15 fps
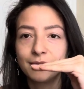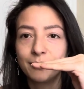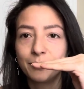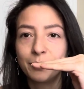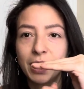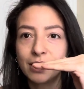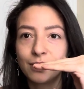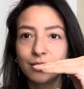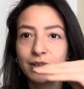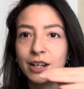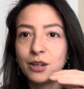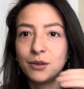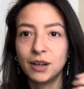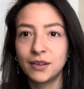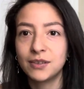pencil that
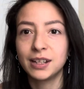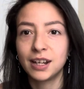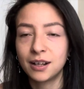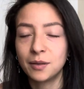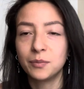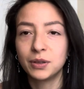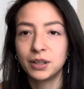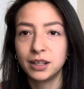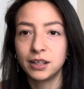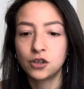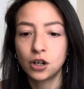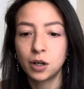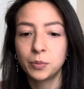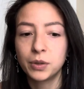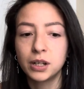you have to like completely
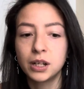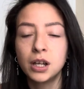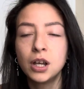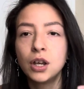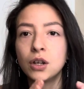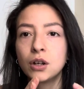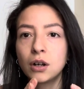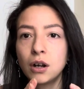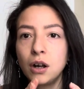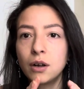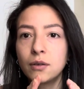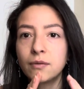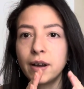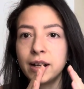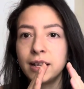sharpen. You're
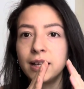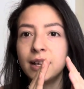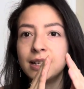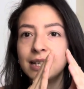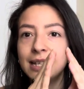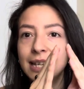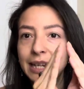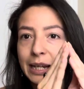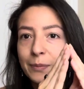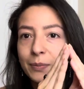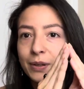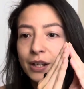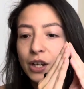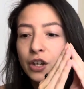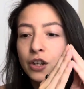already a tip.
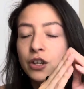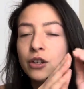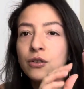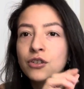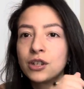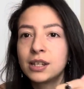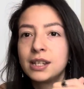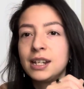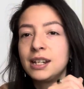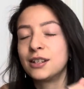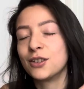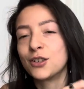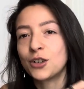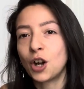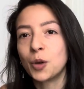You just need to
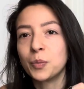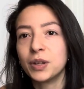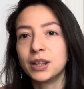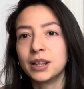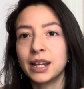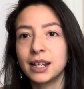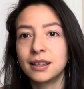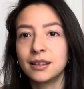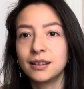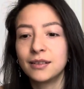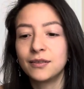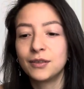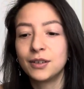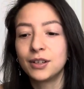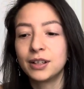sharpen,
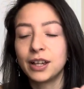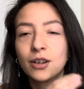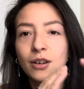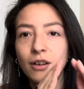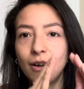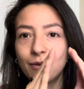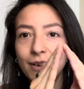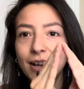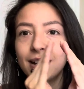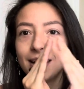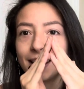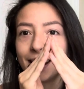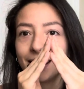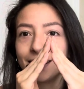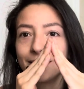like you're already
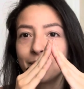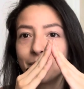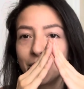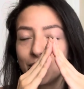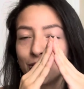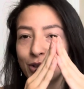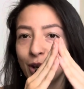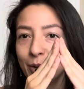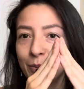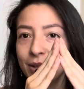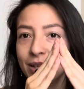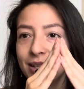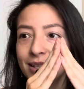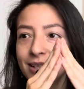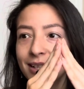like been
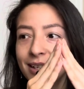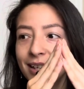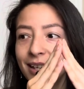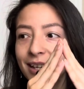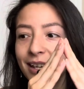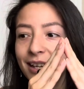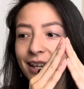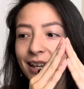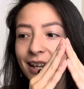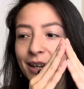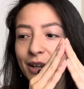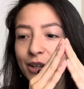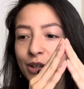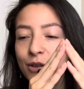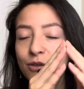sharpened.
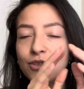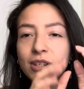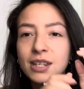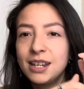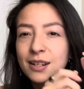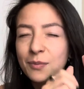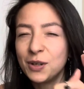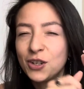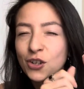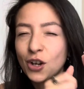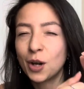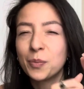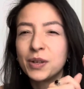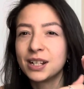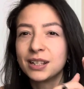You just need to be
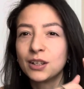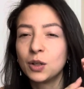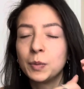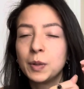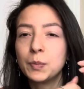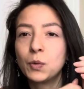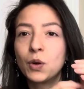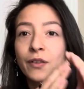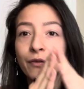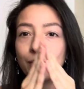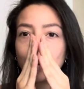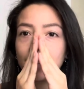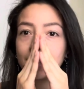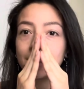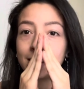sharpened a little bit more
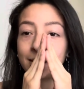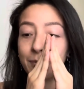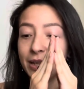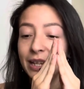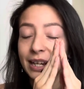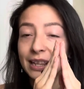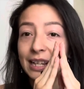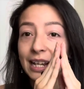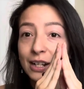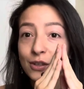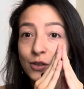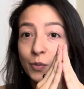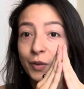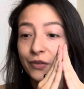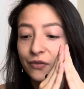for it to be like that
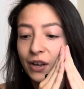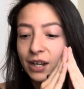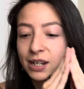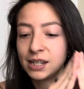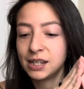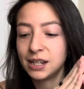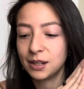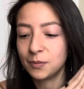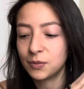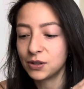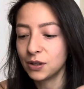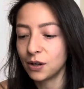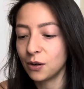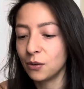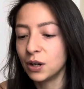super fine tip.
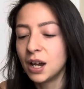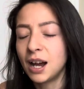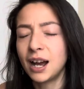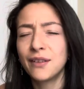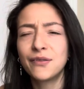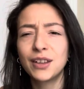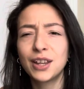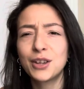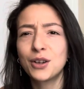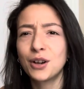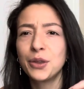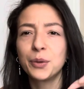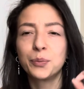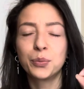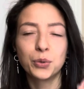So I feel like you're
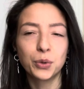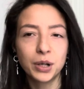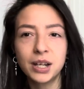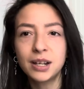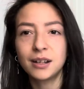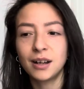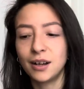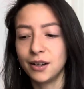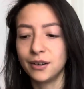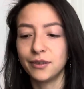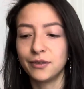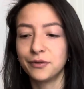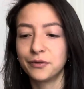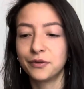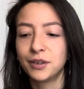on the brink
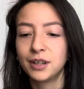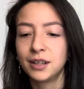of